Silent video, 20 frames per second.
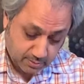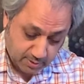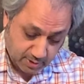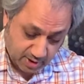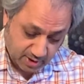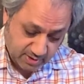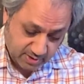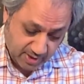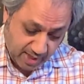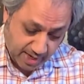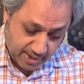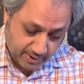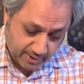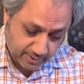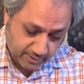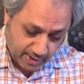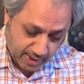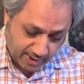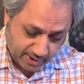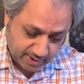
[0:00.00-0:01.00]
it's
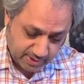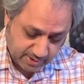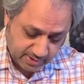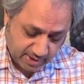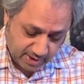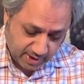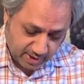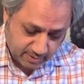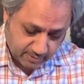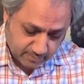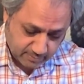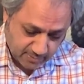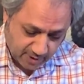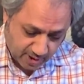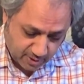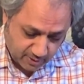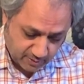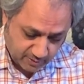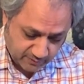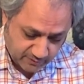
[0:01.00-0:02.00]
there. I can see it. I
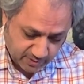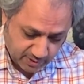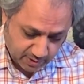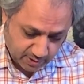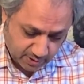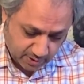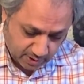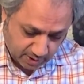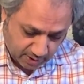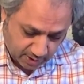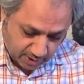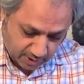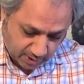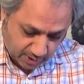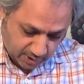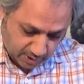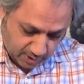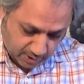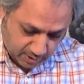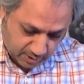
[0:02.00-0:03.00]
don't know if
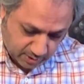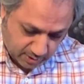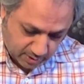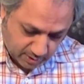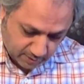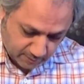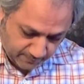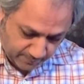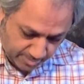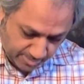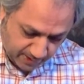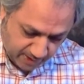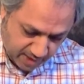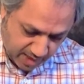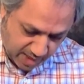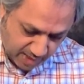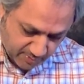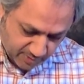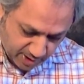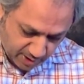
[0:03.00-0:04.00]
the
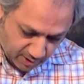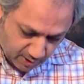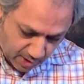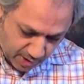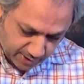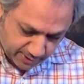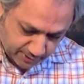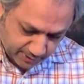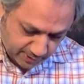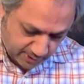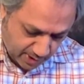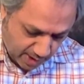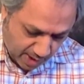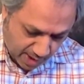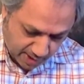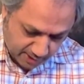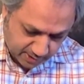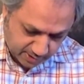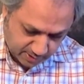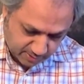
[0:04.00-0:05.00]
camera caught it or
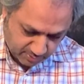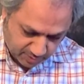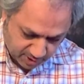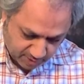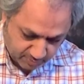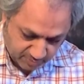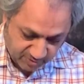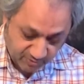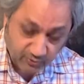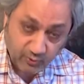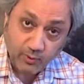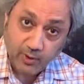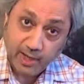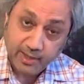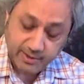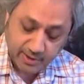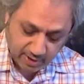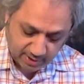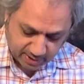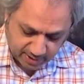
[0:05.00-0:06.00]
not, but before I
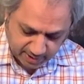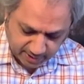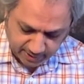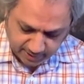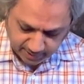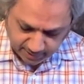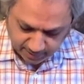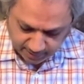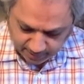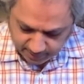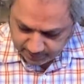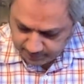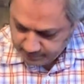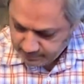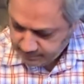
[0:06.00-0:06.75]
dunk it in here,